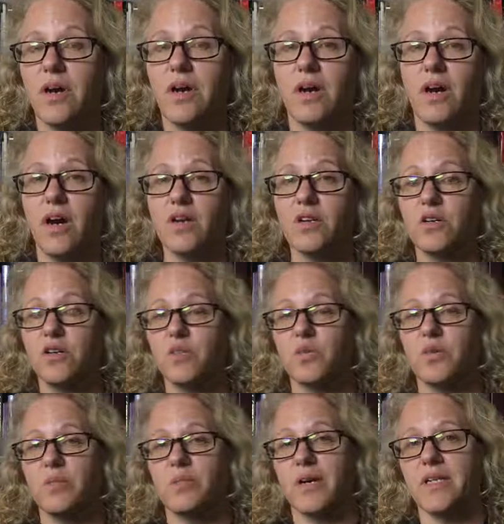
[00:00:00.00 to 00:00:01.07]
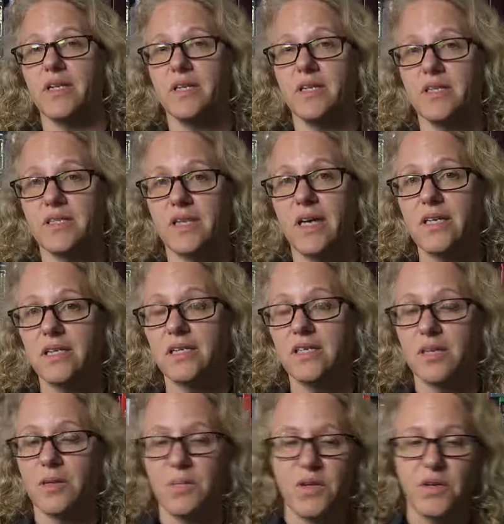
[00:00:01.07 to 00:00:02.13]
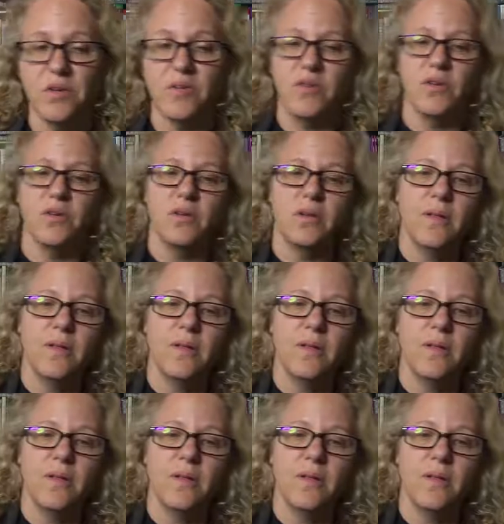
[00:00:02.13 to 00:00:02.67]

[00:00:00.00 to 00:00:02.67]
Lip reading: articles written by scientists that are peer-reviewed.